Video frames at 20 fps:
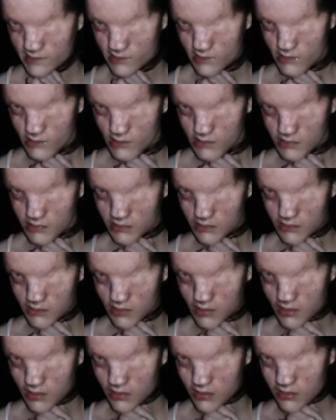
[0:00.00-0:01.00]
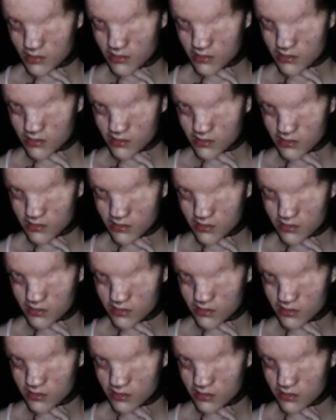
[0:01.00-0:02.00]

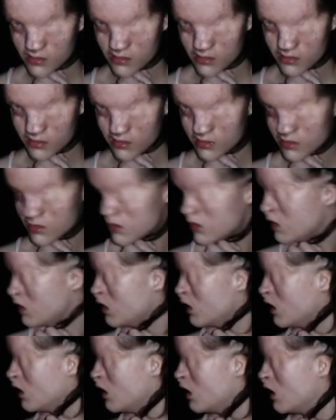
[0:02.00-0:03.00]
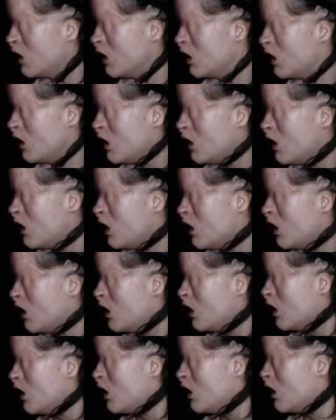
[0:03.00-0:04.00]

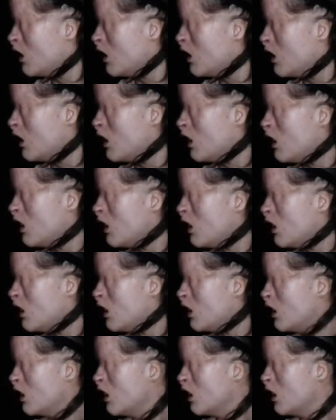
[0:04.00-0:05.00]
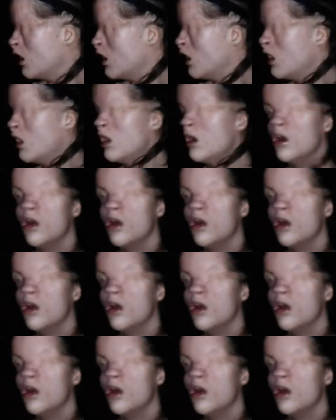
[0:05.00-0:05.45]
(no one is talking)